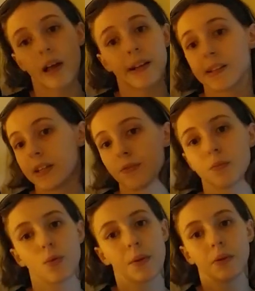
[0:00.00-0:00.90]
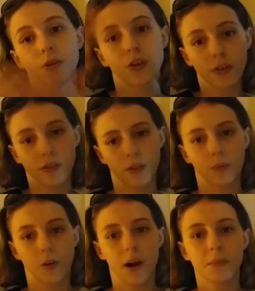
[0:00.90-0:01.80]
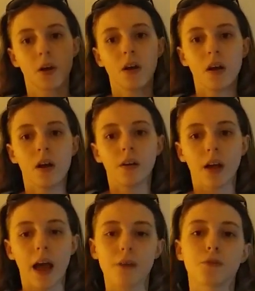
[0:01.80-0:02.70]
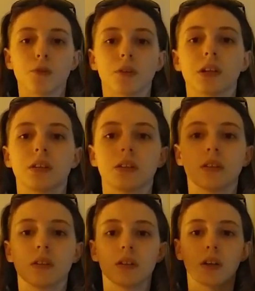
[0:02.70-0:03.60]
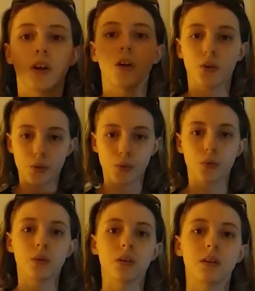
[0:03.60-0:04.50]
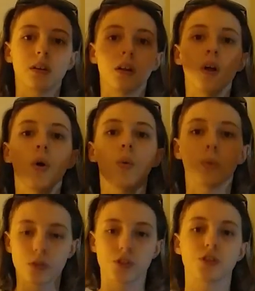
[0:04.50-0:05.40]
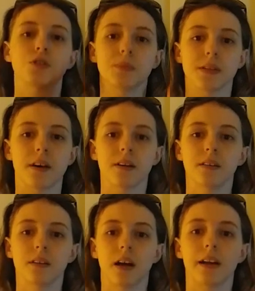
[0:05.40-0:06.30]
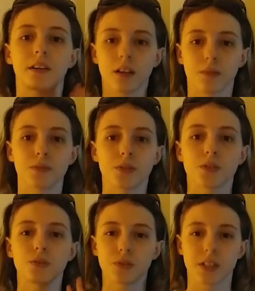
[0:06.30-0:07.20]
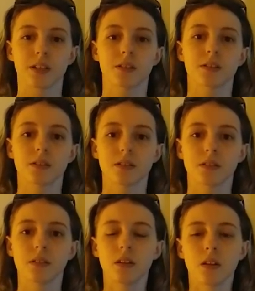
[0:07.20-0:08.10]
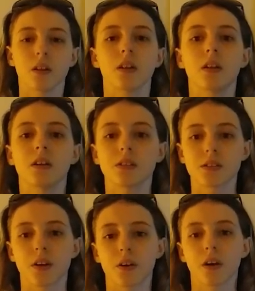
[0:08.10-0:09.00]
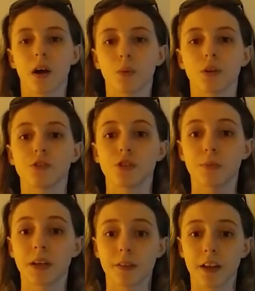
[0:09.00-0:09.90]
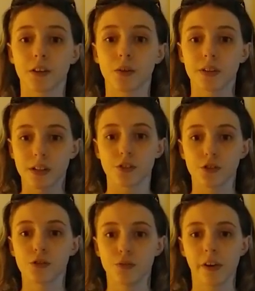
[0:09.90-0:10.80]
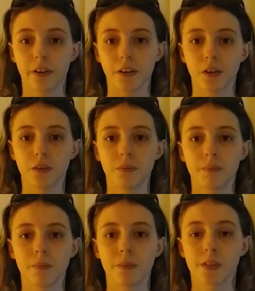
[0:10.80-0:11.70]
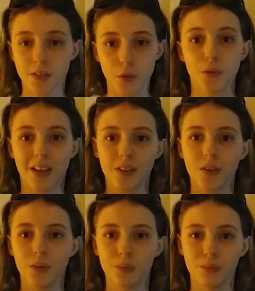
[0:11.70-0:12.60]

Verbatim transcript: and even more people who don't subscribe everyone who wants you to be there and loves your videos. So I want to issue a big thank you and that's a true thank you. So thank you.